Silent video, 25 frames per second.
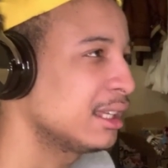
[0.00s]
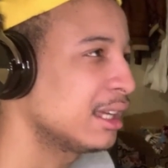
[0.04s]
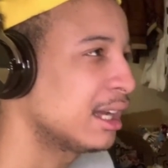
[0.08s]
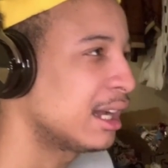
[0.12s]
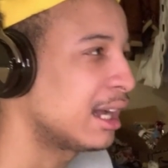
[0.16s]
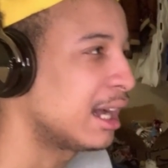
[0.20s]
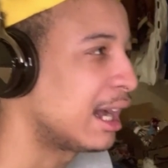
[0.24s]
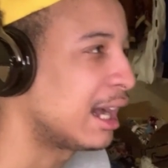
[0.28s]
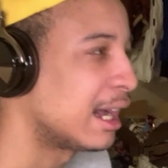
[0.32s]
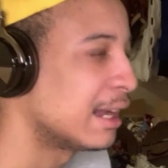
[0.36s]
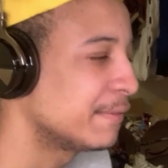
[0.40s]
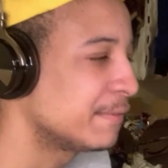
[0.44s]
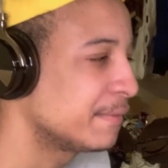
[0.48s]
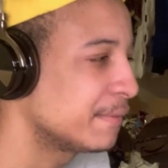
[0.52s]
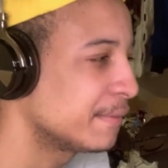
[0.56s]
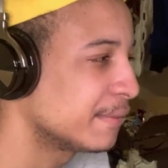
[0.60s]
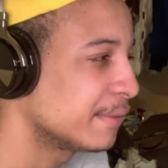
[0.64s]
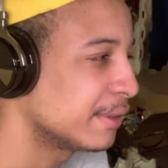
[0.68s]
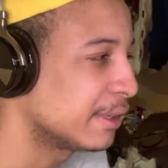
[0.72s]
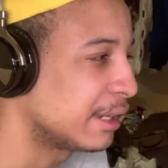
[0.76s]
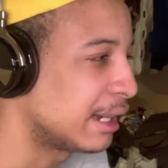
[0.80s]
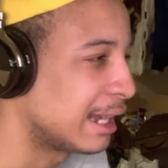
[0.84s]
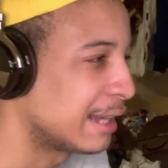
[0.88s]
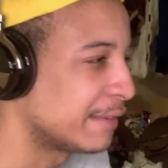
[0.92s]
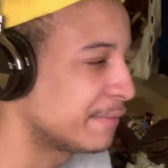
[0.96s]

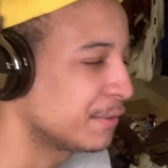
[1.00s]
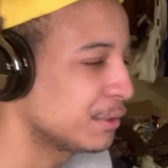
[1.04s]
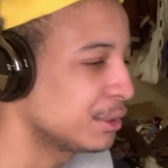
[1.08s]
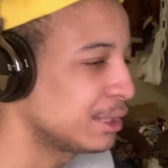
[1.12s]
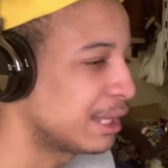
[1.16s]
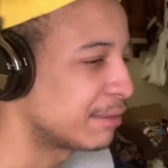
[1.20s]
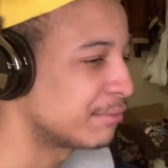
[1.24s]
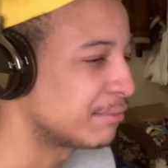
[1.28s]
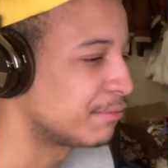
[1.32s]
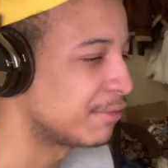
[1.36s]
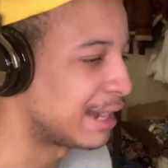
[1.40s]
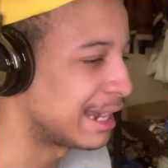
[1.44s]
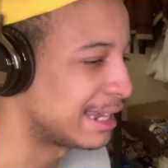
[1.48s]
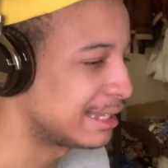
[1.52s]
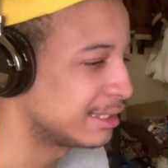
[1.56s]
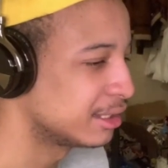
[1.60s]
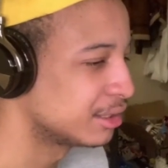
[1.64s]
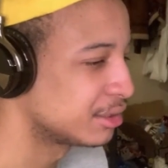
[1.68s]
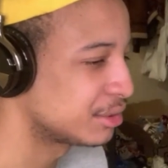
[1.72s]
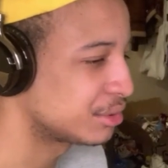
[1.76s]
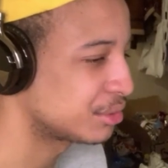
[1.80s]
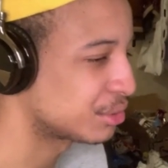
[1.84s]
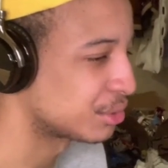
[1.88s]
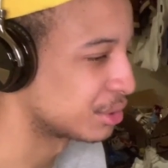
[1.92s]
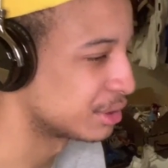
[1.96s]
I feel like
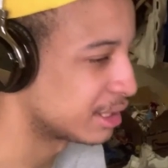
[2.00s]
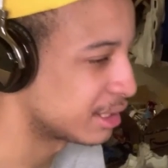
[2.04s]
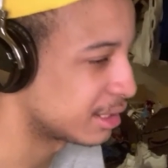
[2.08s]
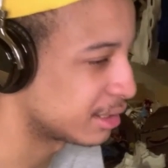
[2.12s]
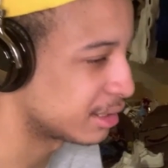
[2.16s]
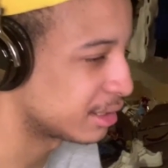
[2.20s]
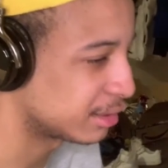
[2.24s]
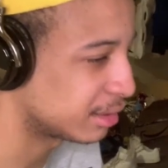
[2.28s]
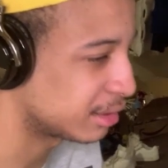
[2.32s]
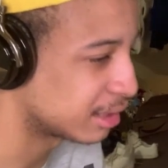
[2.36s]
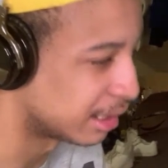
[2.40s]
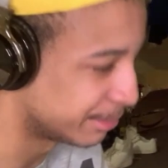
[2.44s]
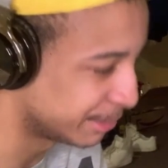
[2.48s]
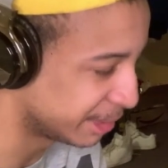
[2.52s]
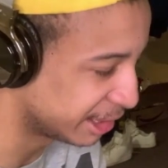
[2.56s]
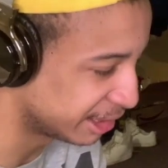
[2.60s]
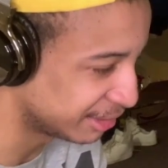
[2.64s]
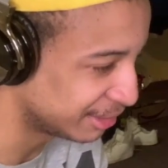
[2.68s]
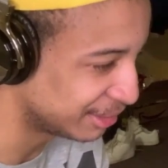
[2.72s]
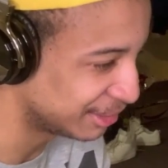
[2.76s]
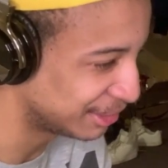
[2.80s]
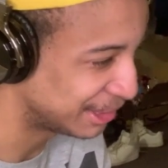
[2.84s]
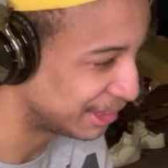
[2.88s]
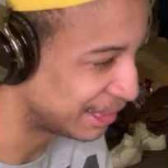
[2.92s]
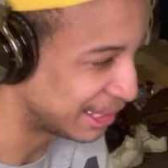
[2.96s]
Rhino is going to come
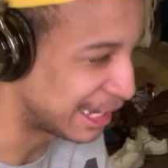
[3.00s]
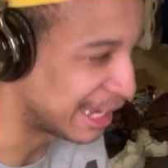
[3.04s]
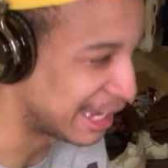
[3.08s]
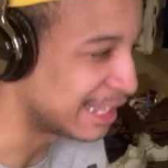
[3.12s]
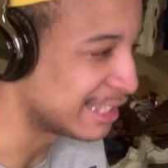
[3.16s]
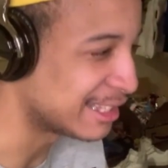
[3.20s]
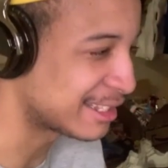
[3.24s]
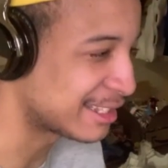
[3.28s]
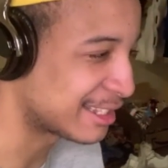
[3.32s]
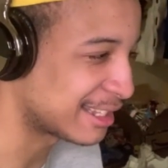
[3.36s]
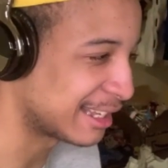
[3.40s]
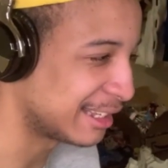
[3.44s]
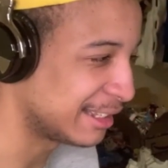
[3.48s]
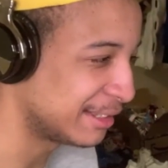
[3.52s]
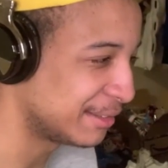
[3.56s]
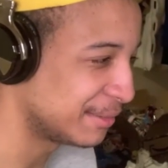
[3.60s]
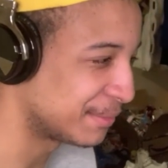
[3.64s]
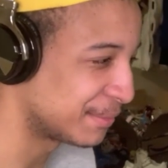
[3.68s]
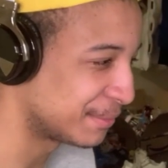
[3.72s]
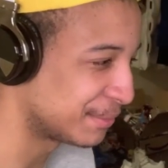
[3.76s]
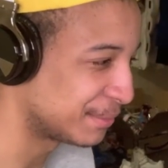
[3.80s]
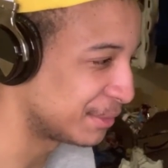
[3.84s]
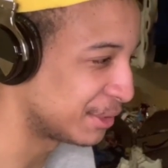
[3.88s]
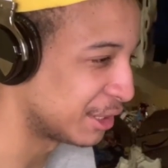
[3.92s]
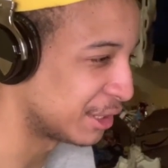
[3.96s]
in and
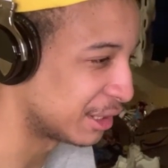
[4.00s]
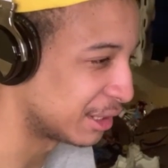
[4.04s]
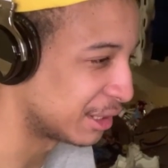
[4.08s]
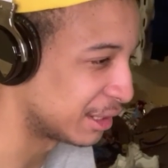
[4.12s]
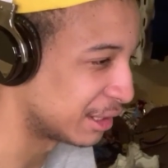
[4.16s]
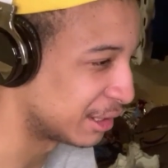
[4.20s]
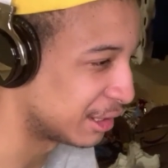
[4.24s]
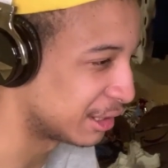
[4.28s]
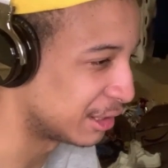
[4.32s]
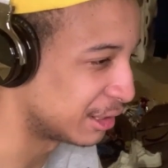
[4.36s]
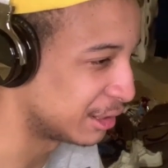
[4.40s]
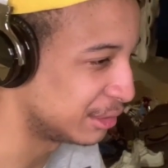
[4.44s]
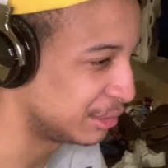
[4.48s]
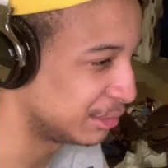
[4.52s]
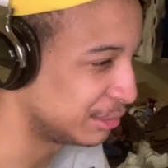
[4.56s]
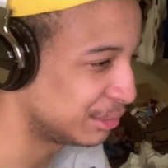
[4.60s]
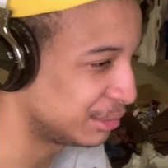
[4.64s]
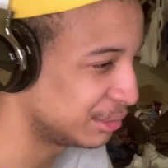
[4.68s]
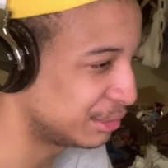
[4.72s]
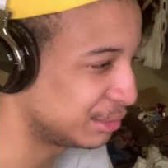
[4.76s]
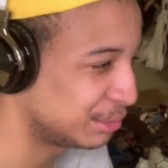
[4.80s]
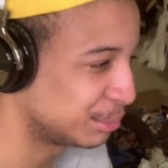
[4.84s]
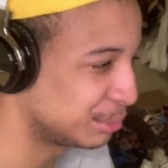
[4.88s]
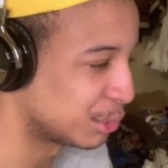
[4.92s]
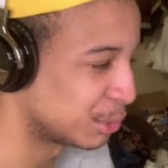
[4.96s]
save the
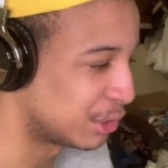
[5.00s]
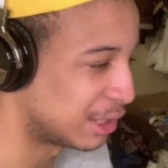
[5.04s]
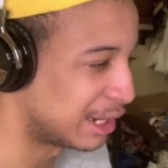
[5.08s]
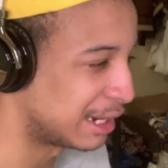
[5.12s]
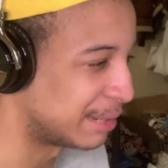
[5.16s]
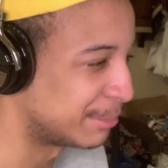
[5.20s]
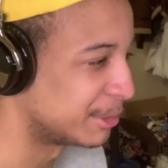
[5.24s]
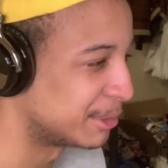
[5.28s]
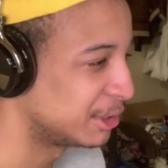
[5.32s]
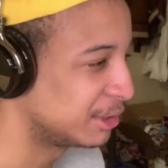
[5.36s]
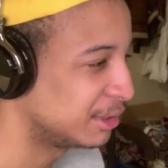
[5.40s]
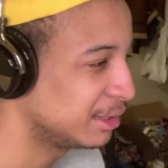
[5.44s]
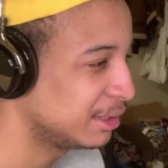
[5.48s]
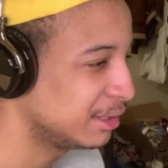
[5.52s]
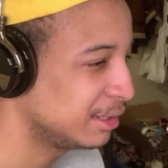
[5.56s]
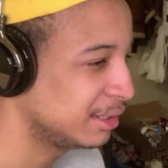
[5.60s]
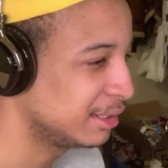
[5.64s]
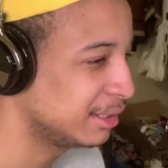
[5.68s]
Warhammer.